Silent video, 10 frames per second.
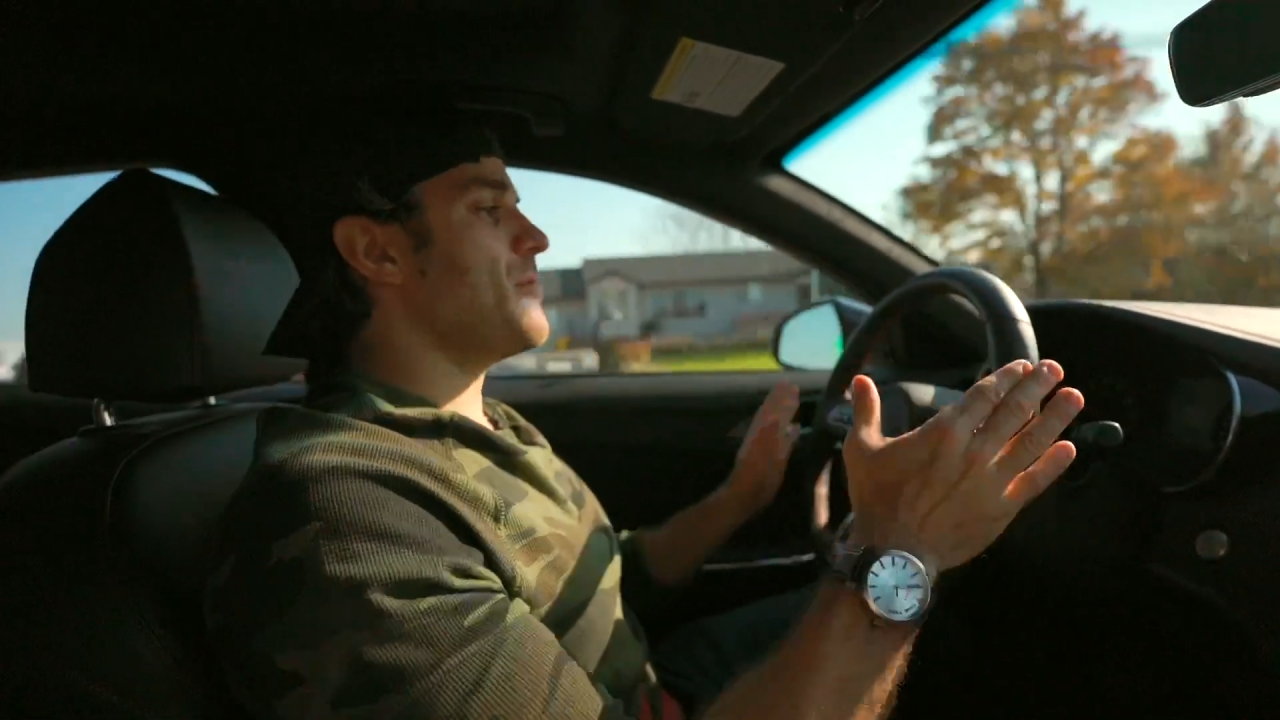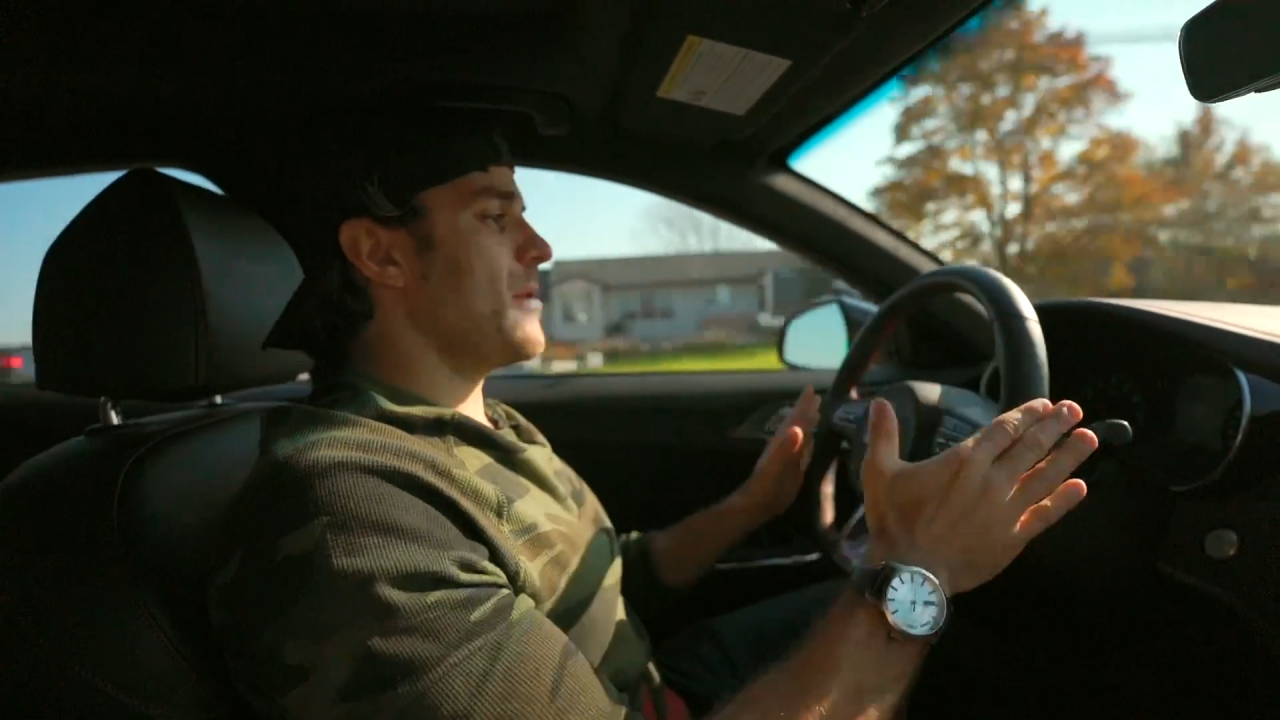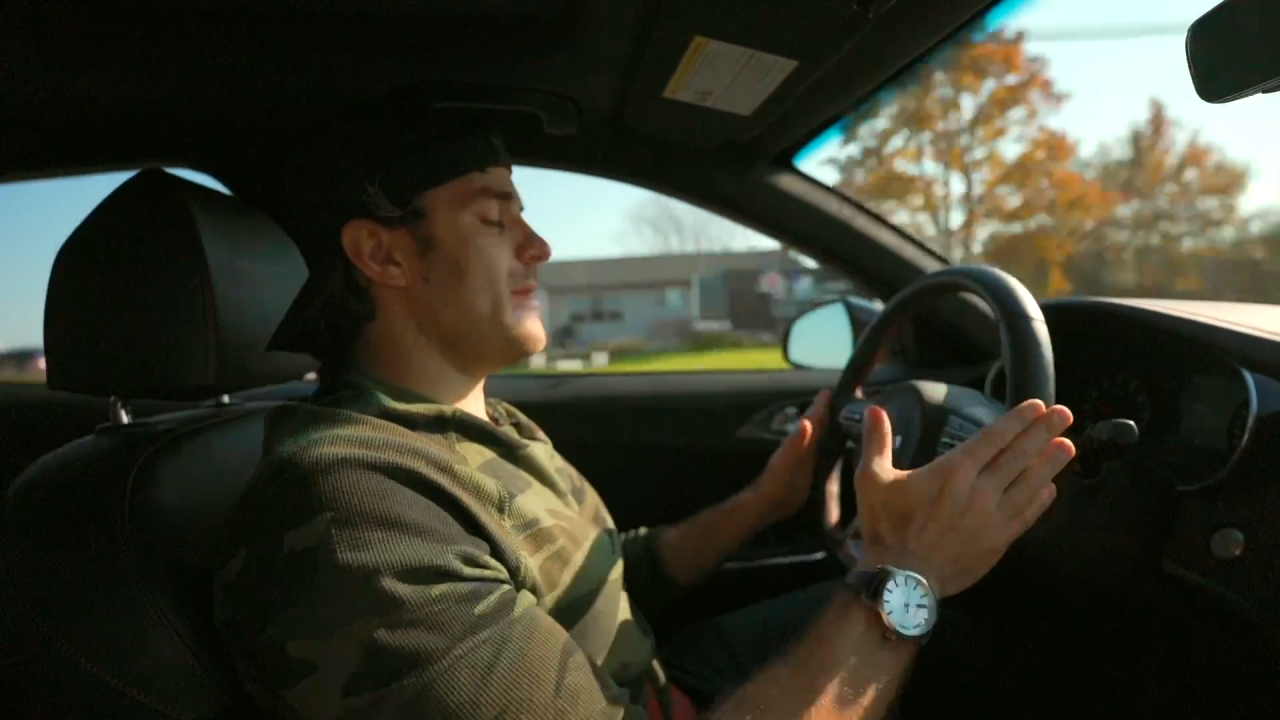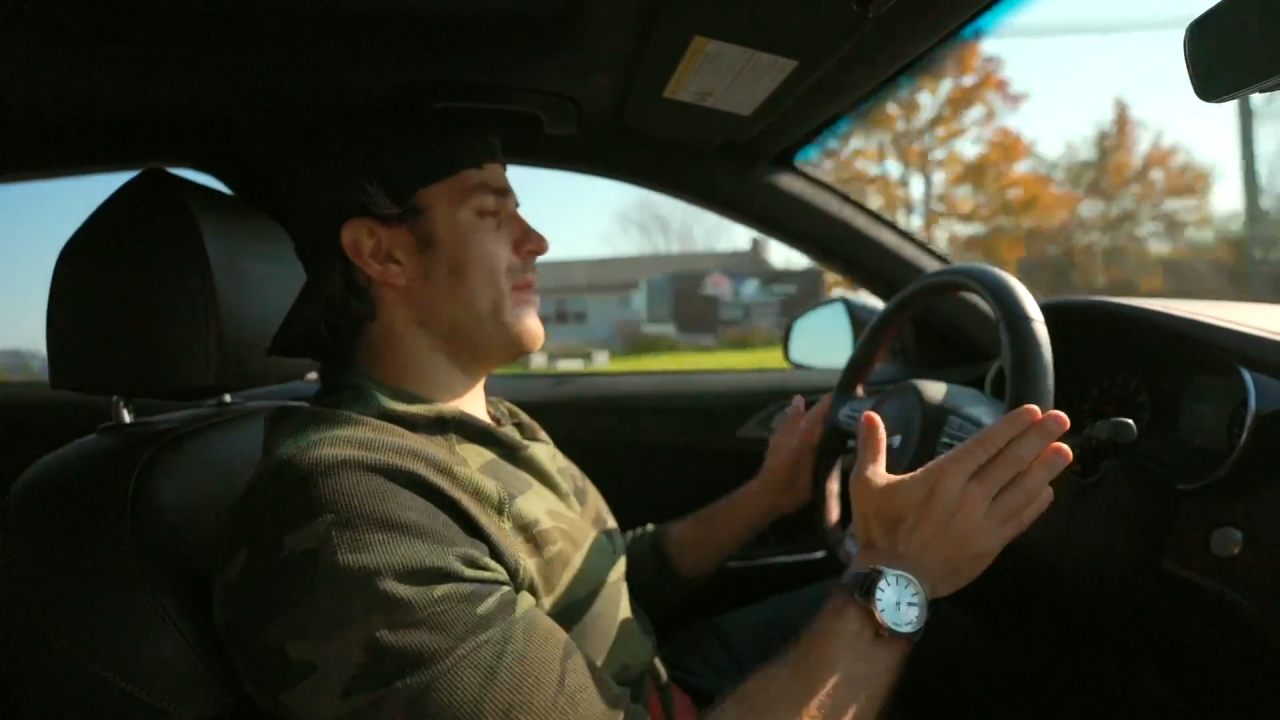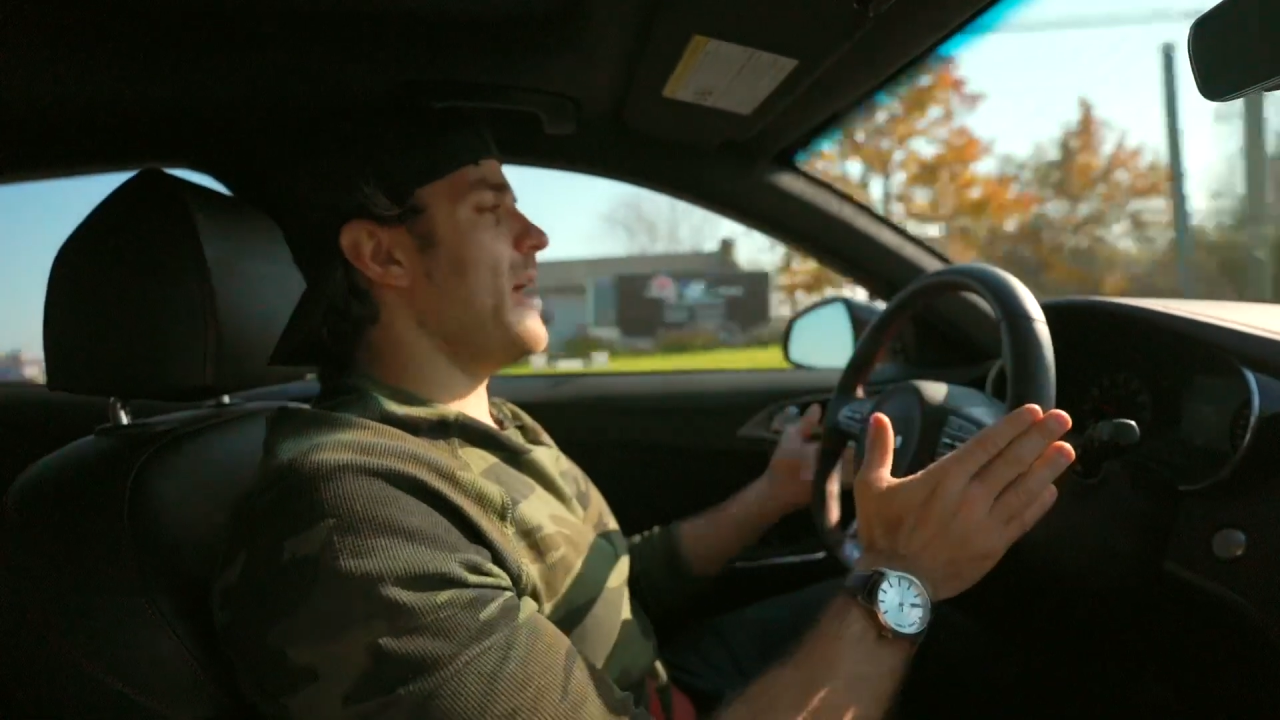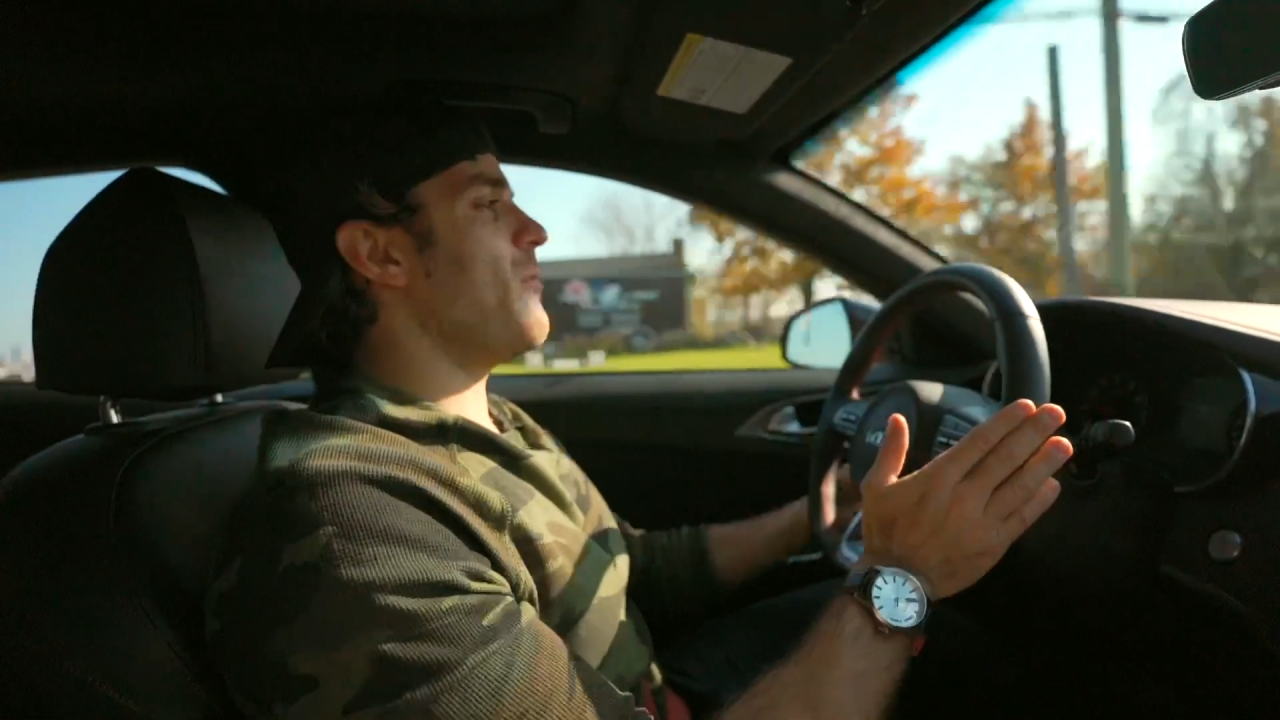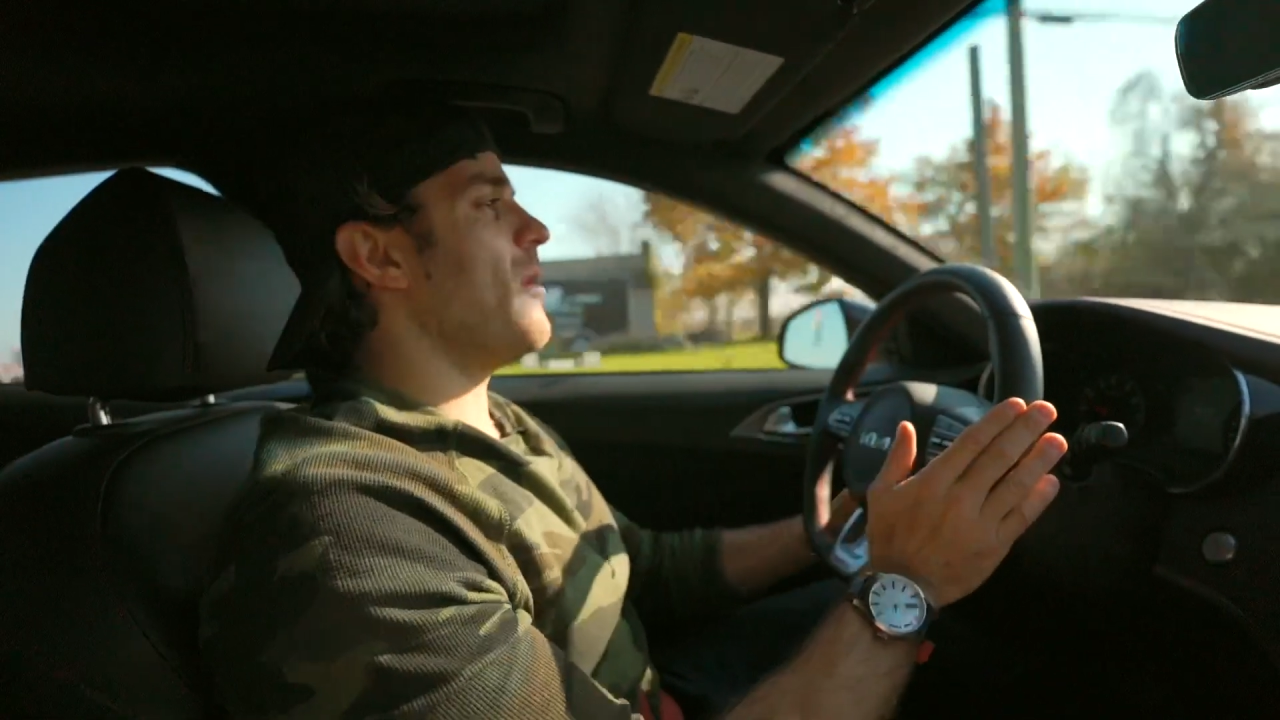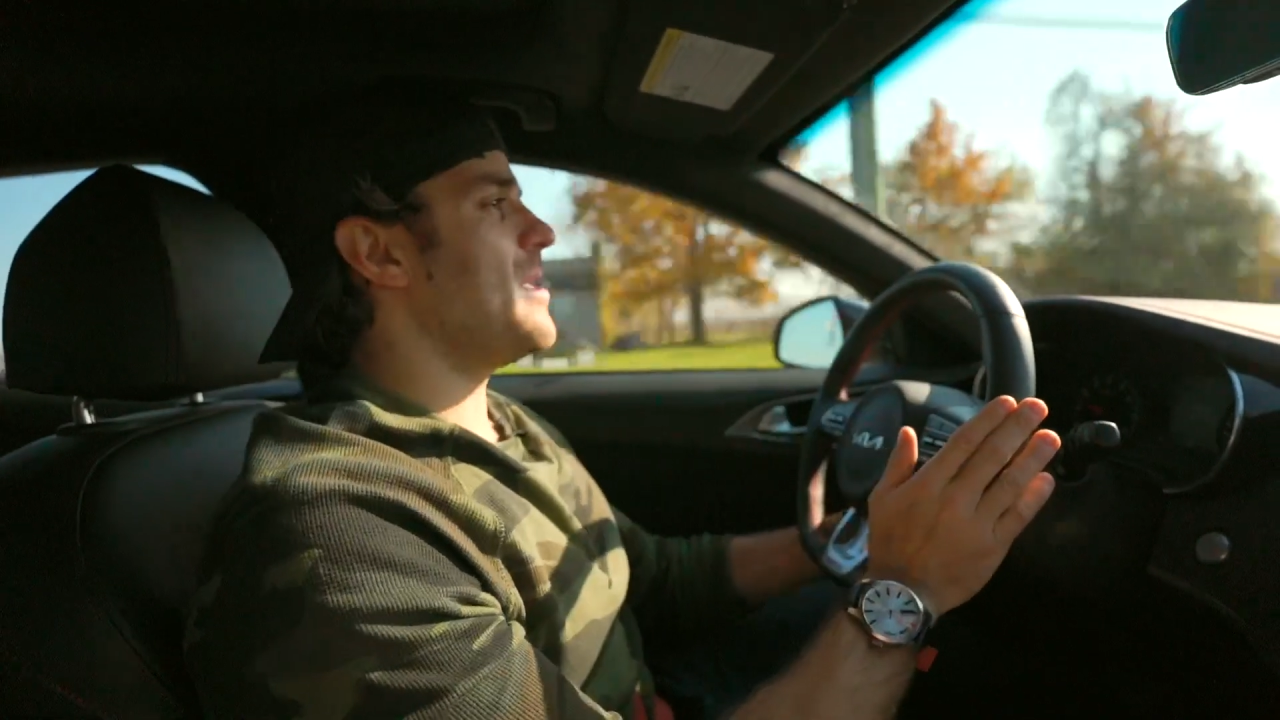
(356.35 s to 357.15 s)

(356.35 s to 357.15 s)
really like what